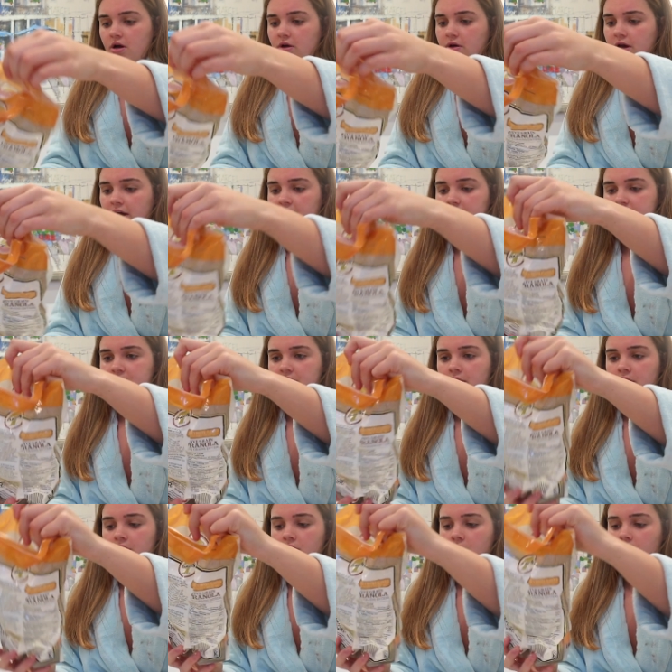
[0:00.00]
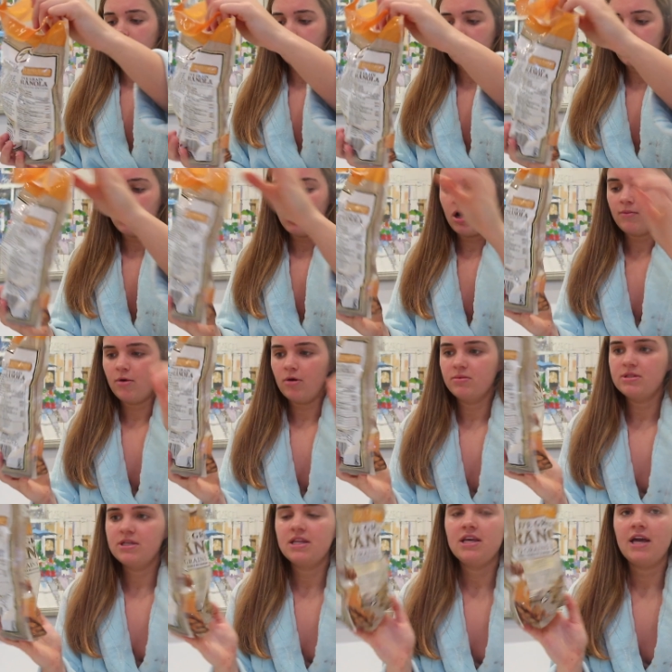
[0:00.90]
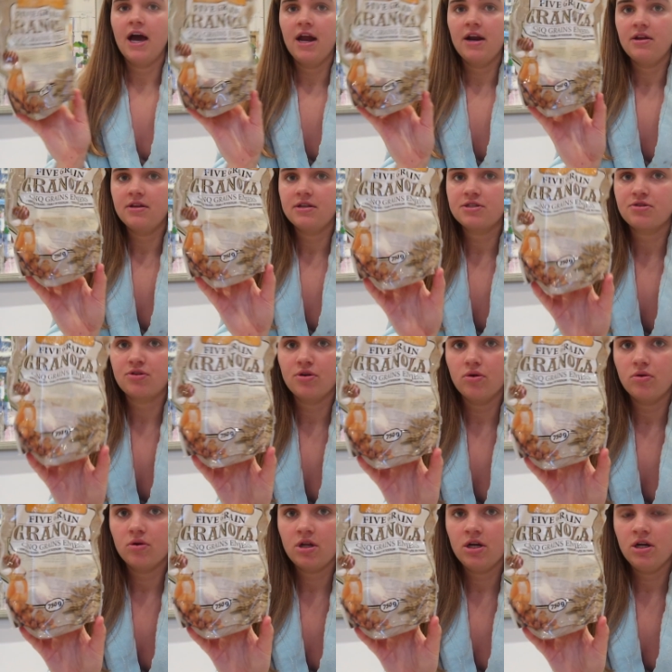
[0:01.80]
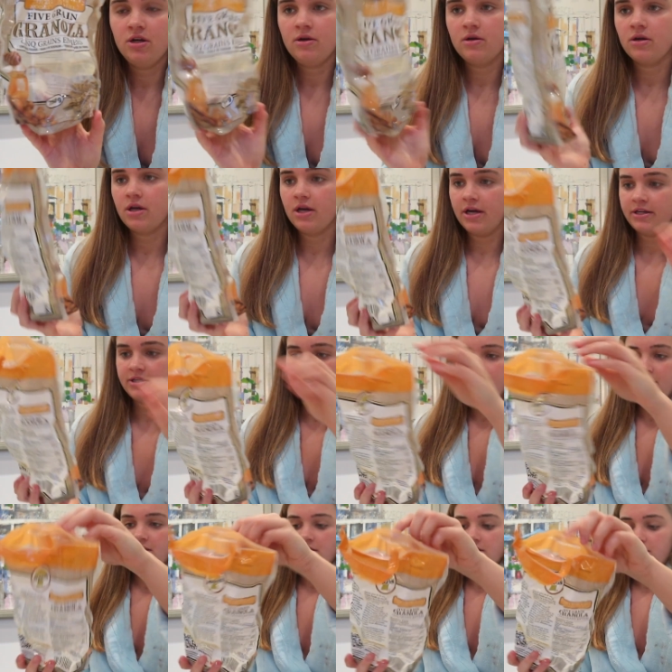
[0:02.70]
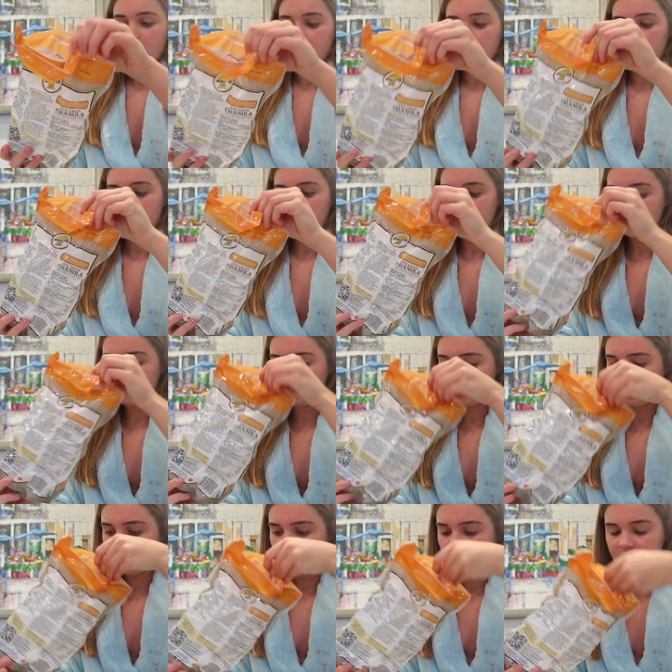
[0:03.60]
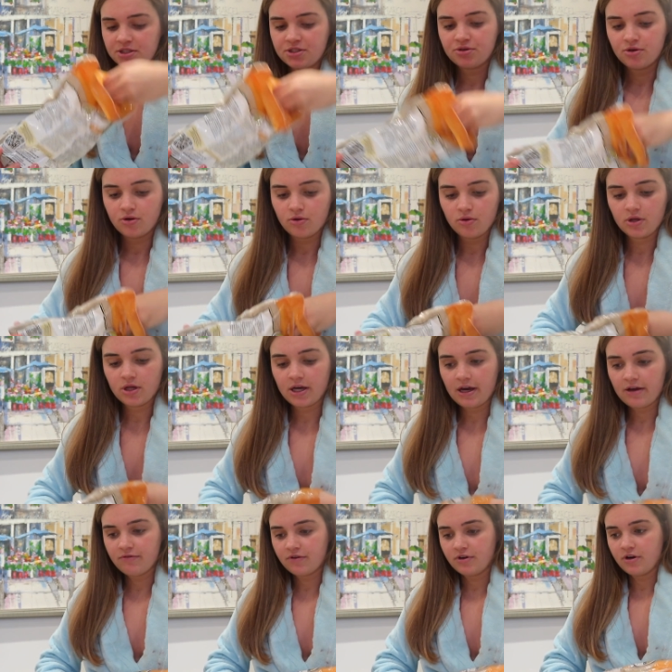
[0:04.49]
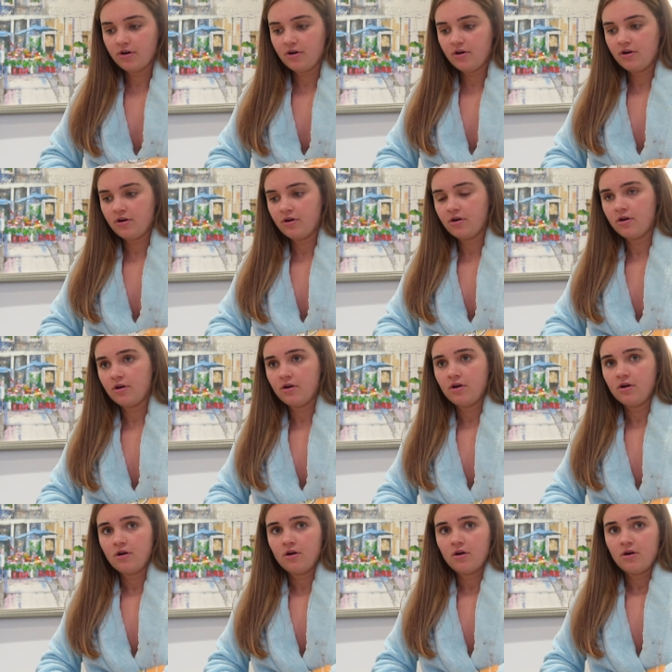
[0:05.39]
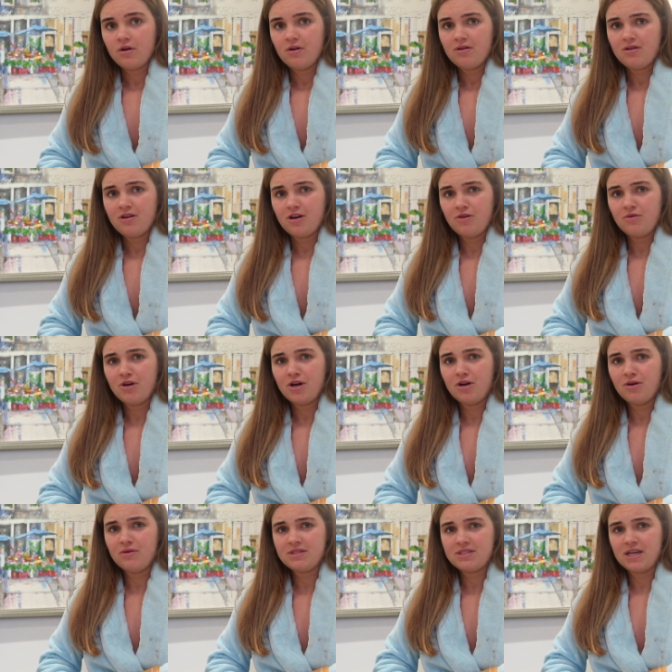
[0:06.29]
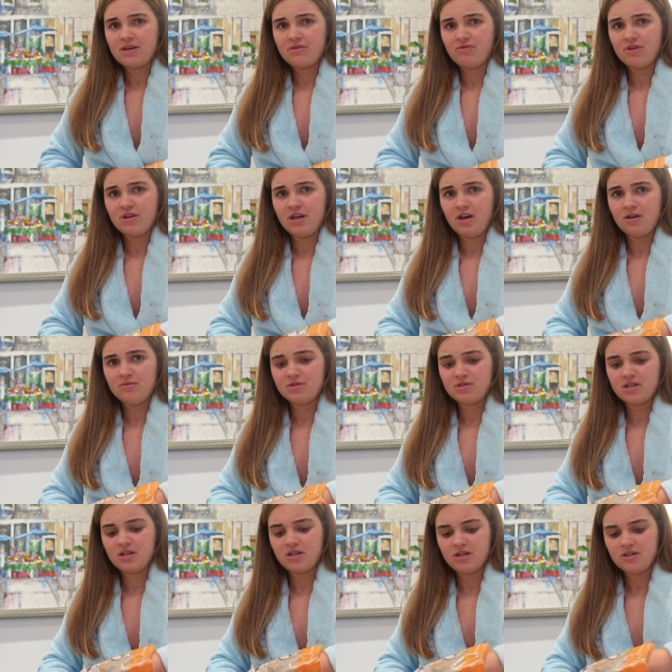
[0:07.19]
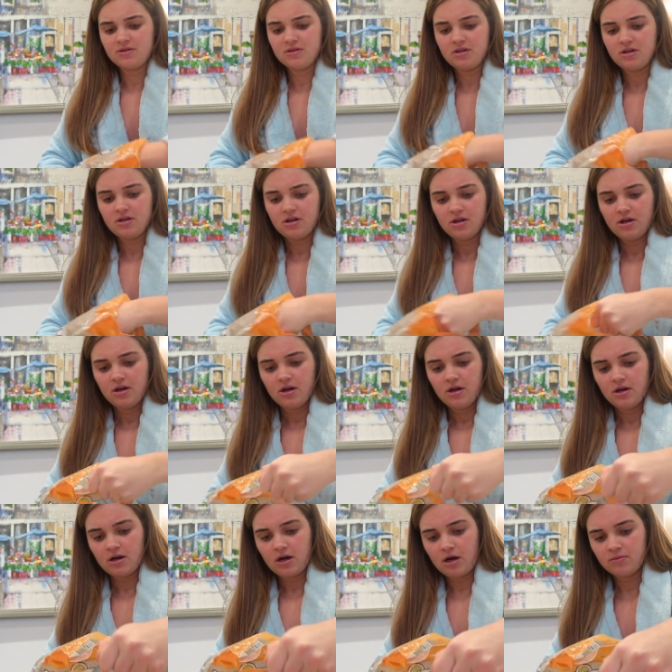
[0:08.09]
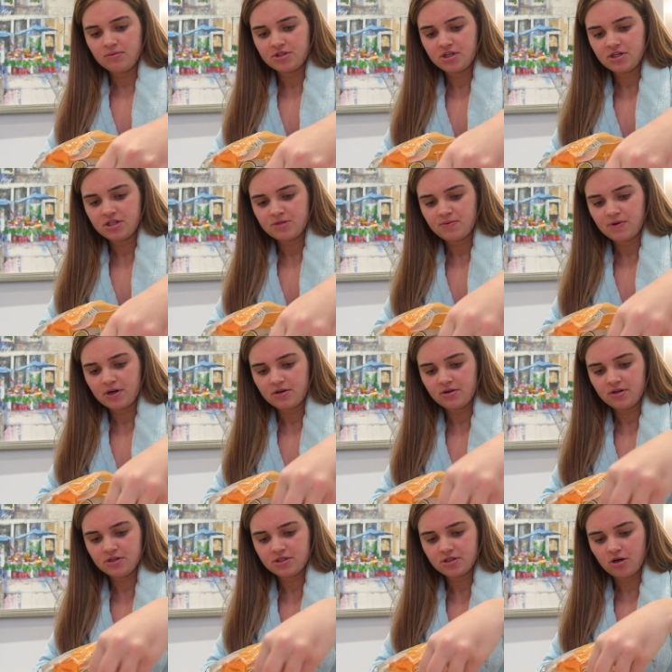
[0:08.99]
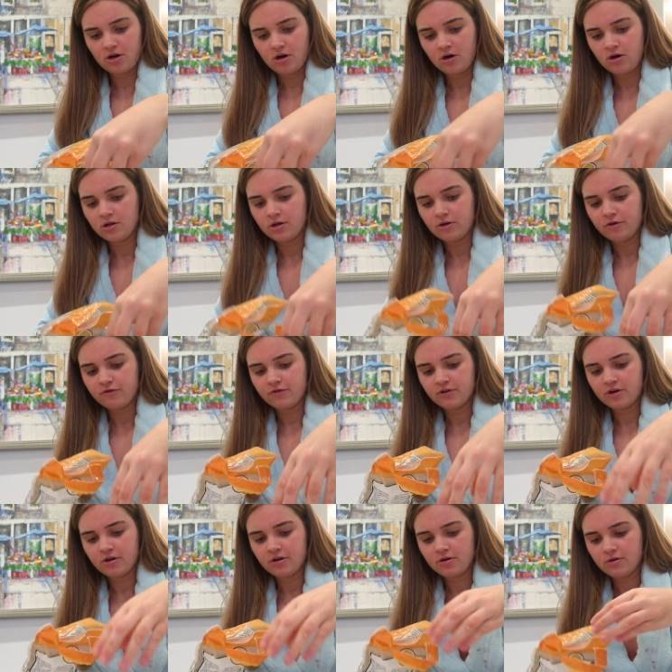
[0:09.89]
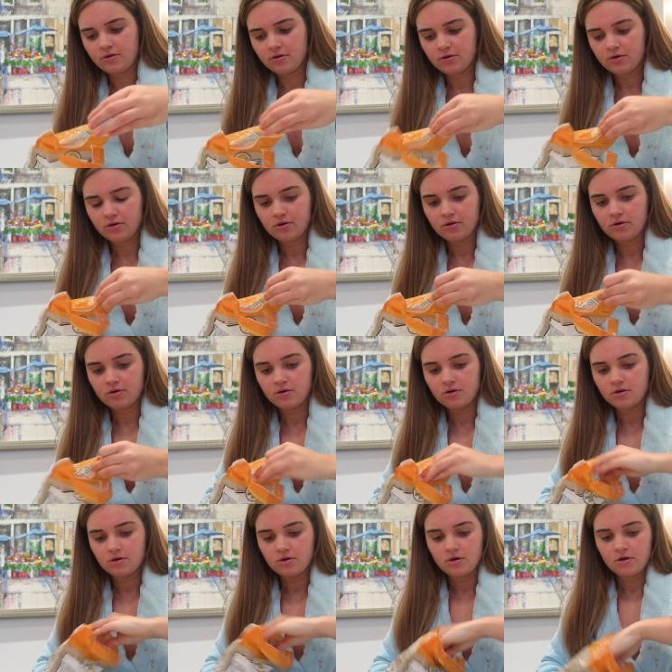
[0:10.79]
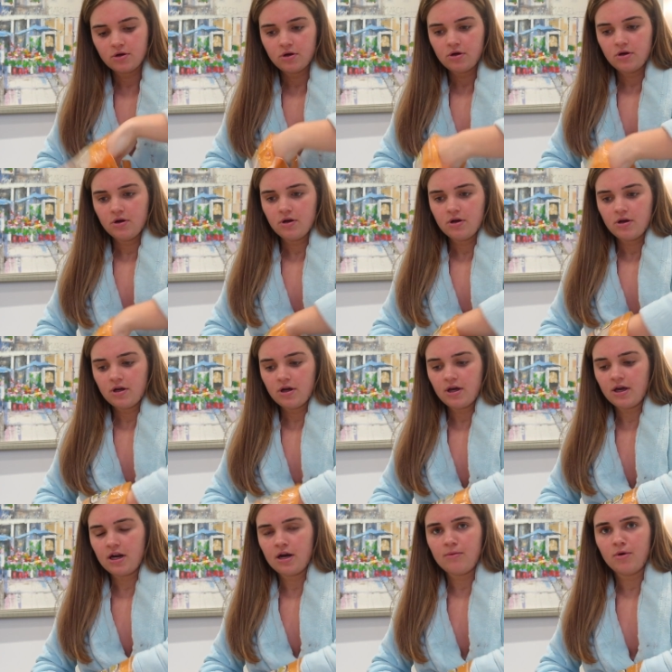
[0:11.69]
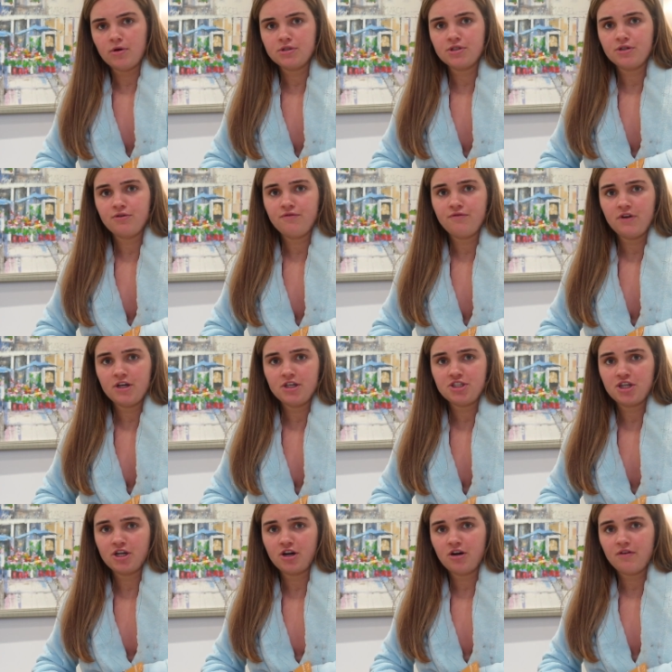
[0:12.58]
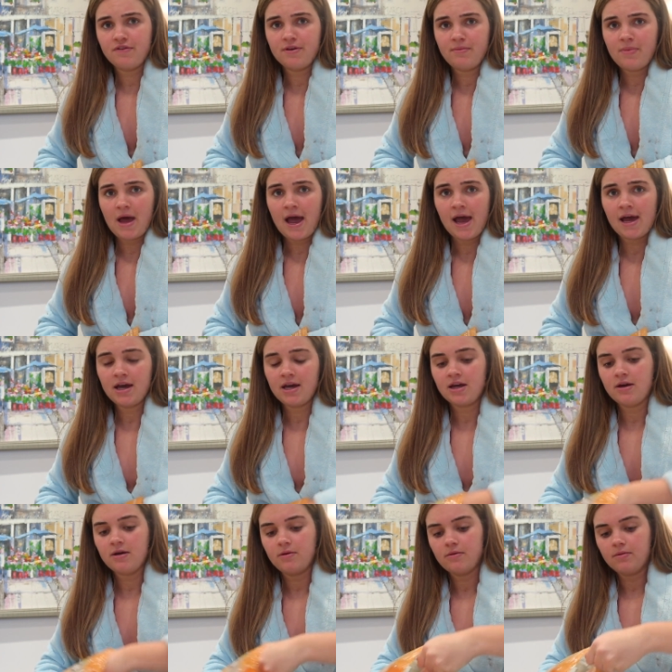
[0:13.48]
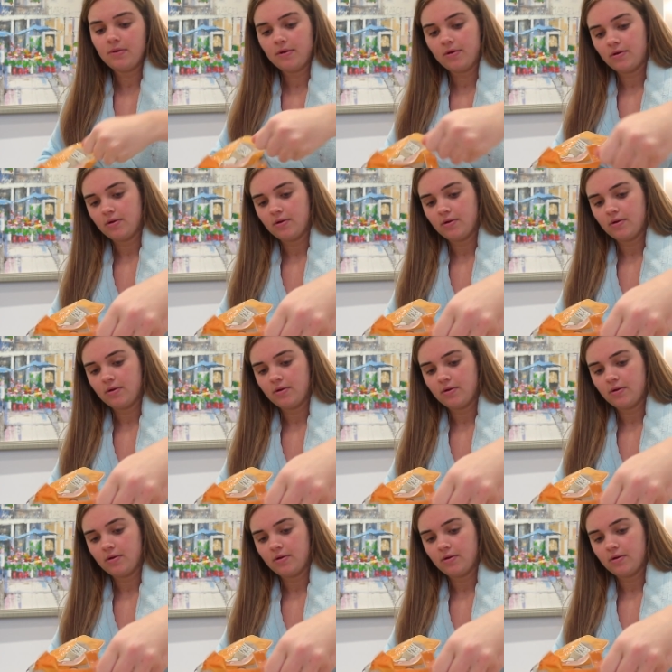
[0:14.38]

Okay, so I'm almost at the end of this granola. It's the best one ever. I know it's like really almost gone. I'm just gonna sprinkle this all over. And I'm also finishing off the bag.